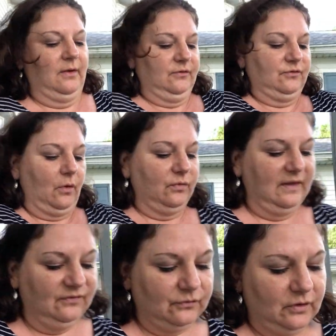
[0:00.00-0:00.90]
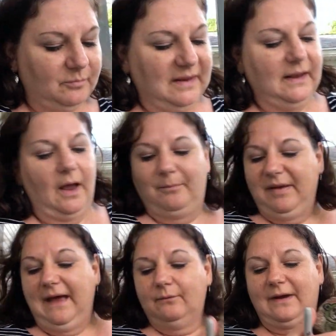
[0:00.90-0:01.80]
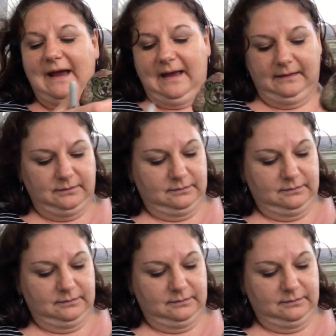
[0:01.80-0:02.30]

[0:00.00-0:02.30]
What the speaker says: So this could be a pet rock,